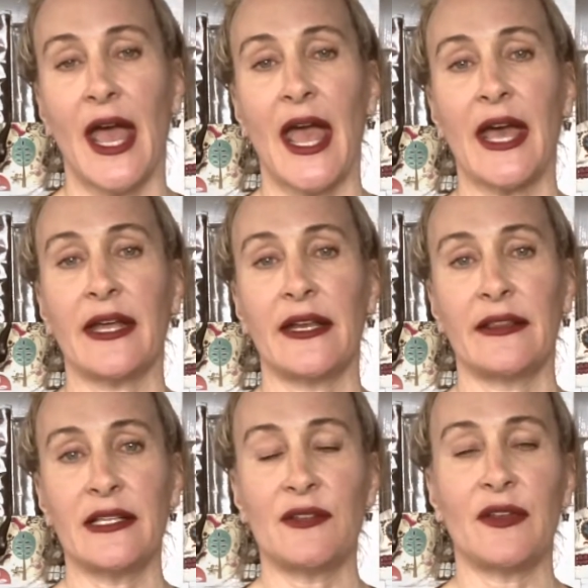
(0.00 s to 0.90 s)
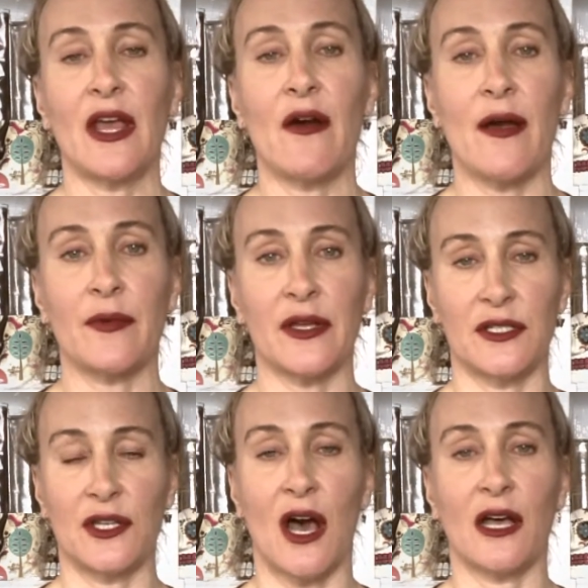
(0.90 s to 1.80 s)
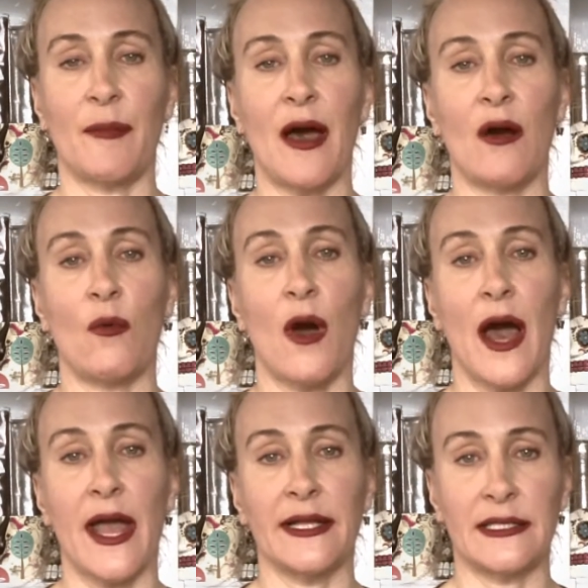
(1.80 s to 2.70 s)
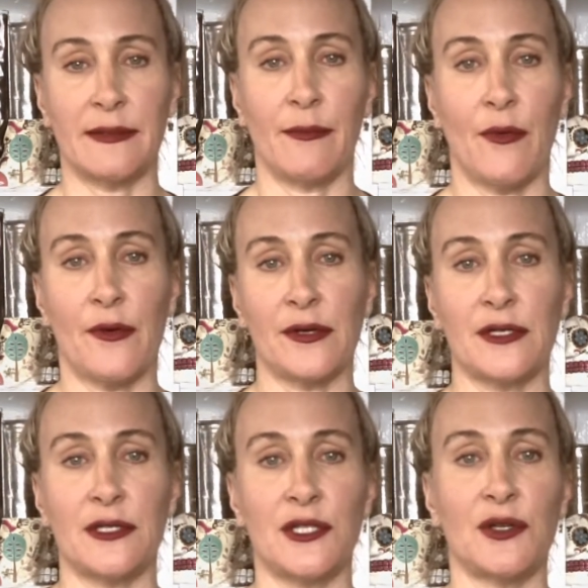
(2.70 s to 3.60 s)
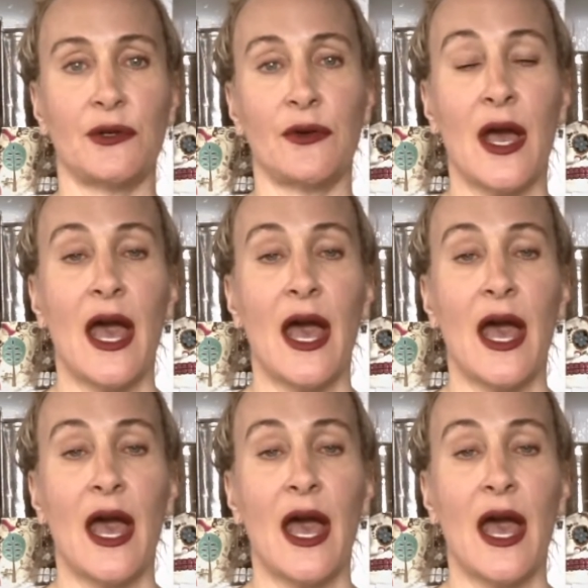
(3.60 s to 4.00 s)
and in this video I'm going to talk about why it's important to